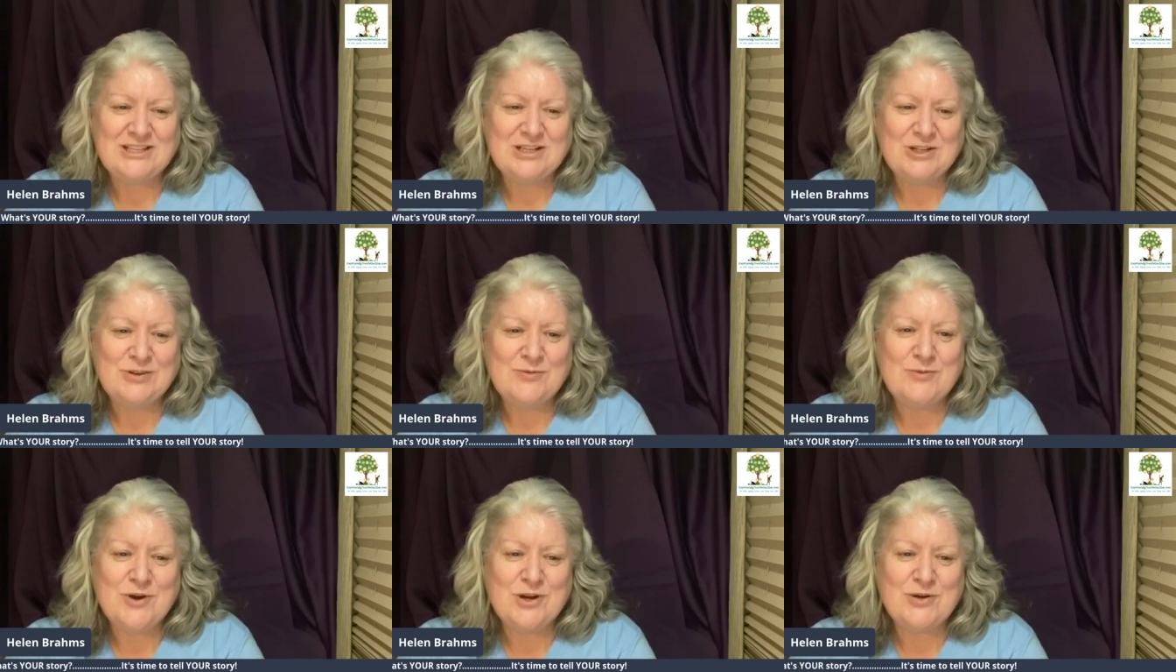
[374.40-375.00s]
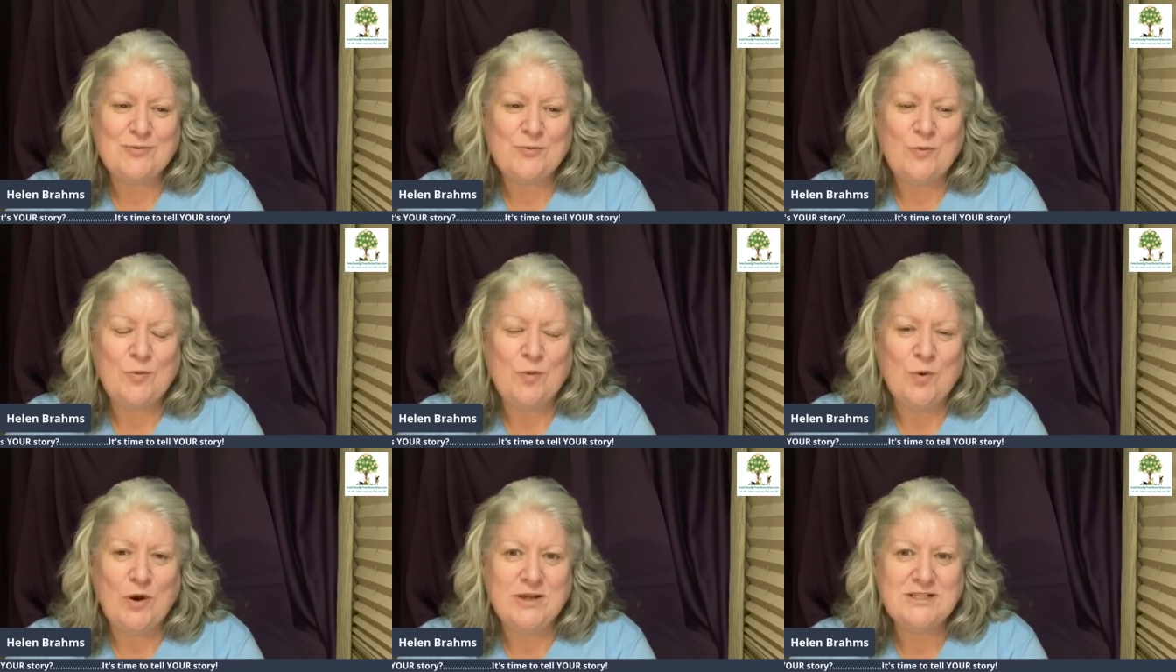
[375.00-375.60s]
to learn
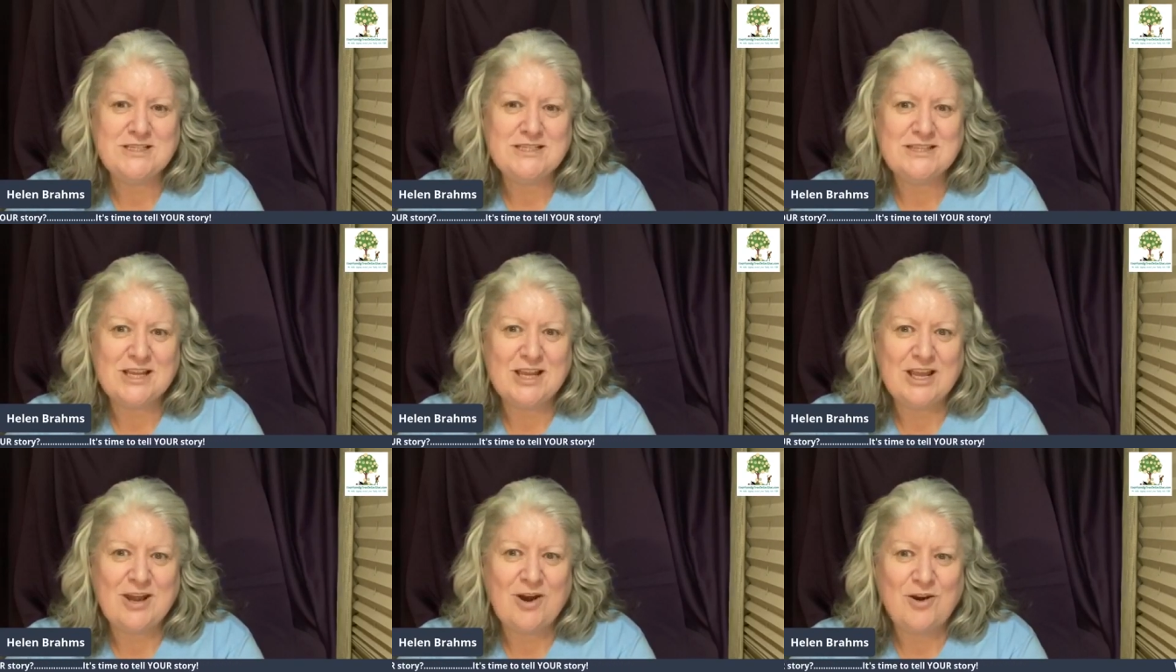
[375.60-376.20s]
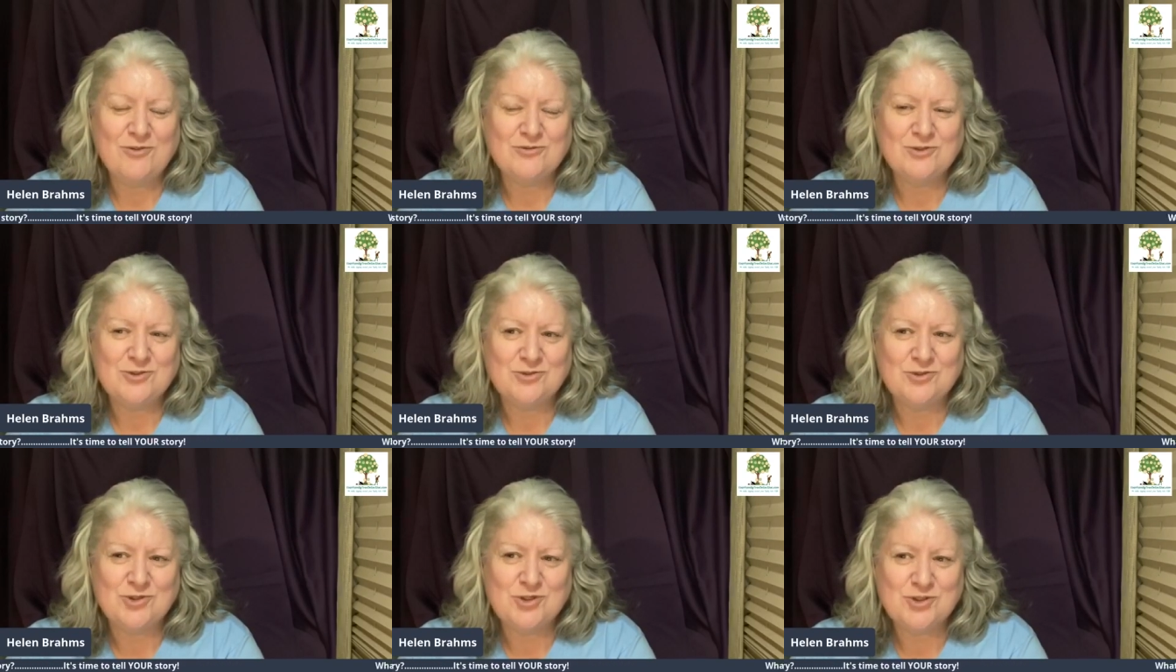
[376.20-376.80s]
what
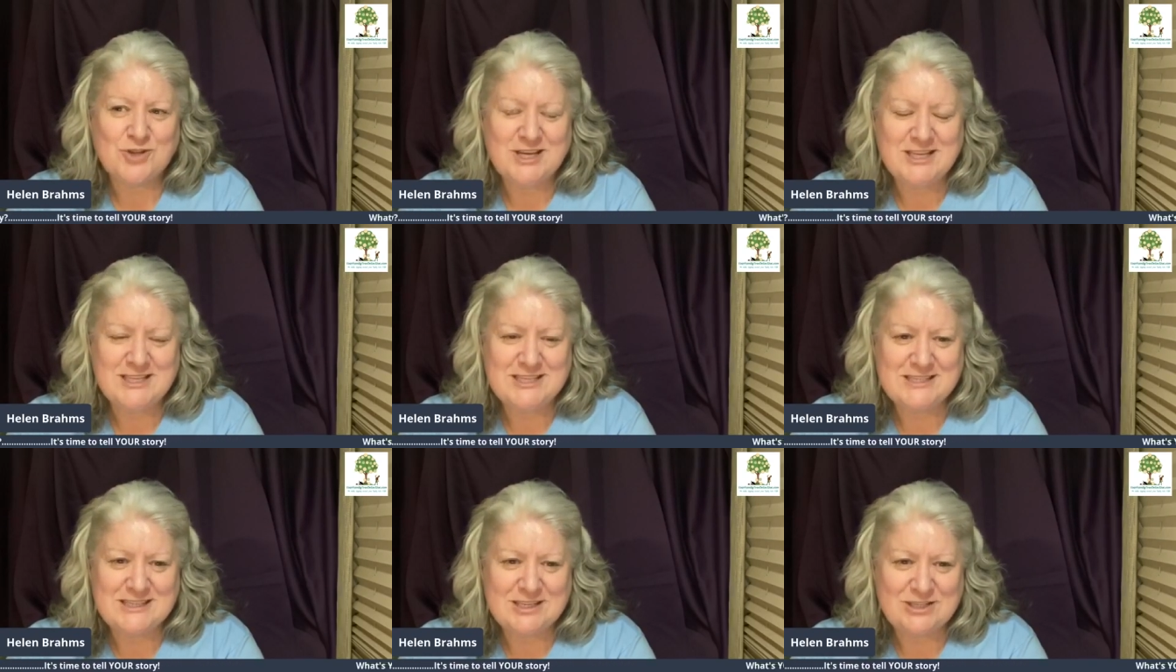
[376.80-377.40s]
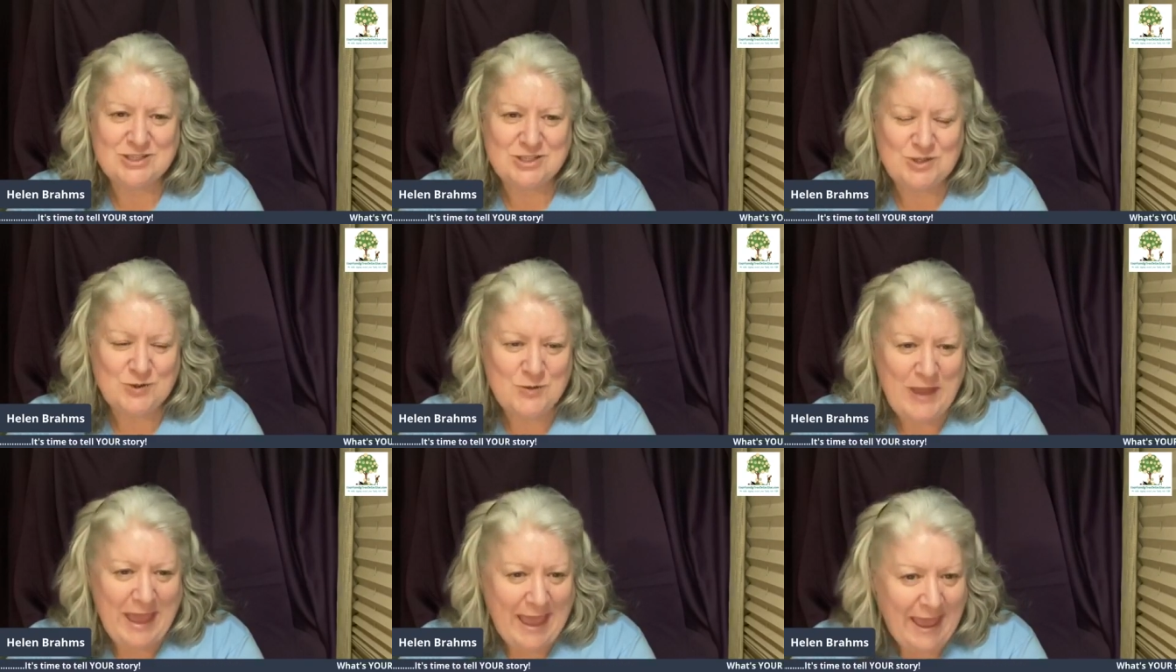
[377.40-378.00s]
cultural traits do
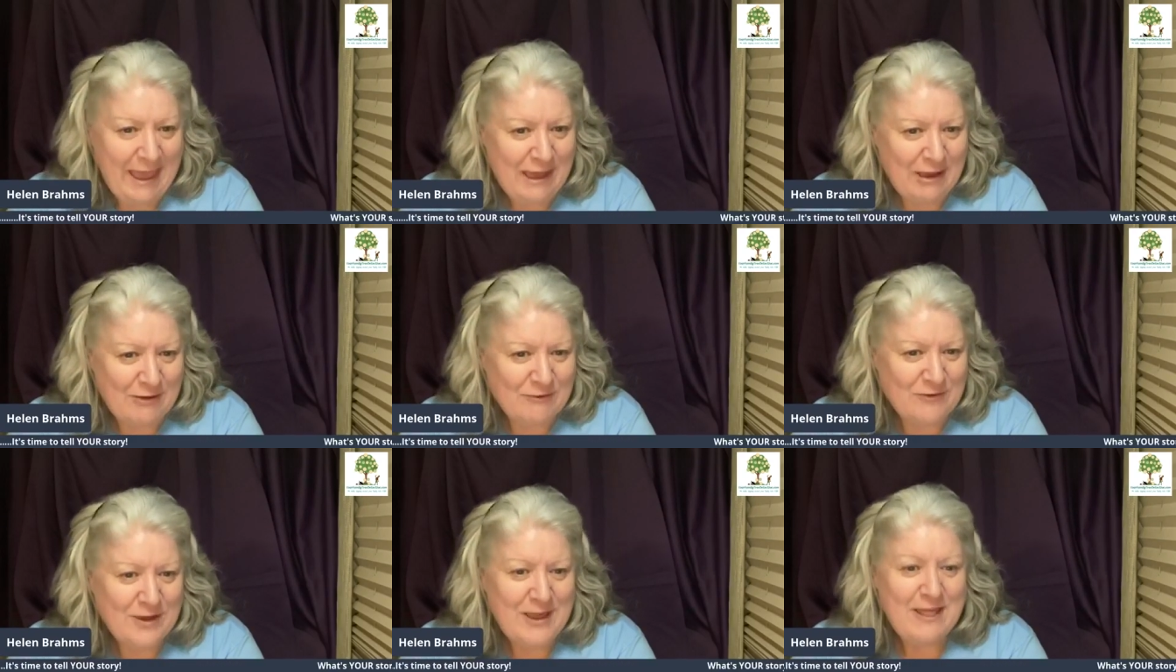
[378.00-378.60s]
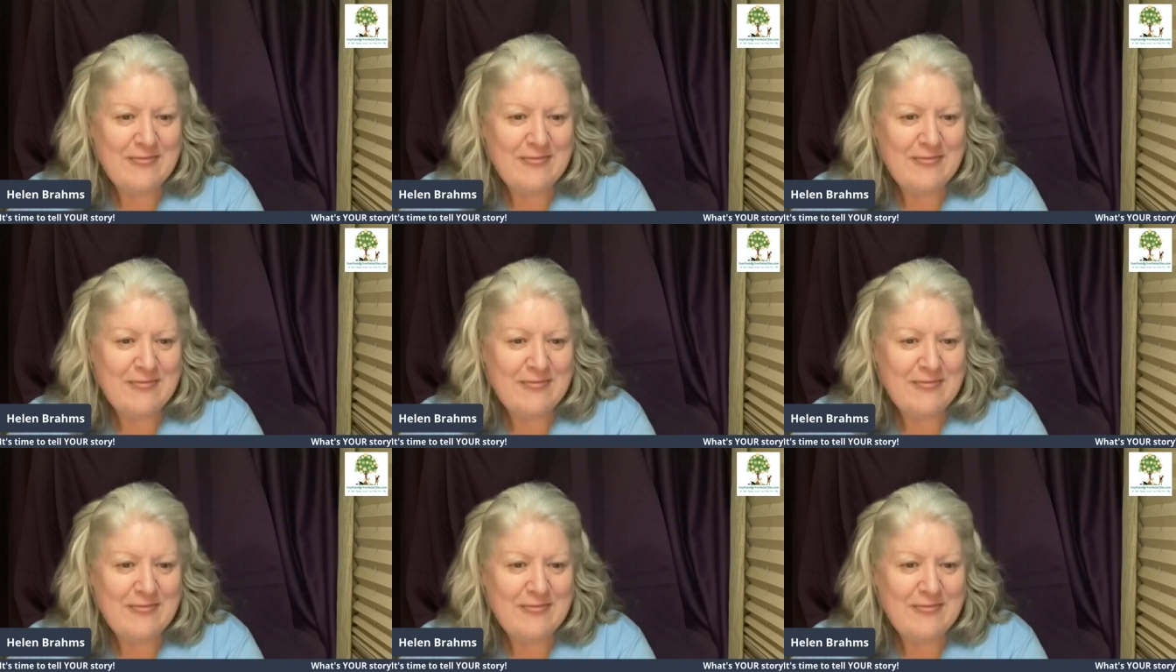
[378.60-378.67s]
you have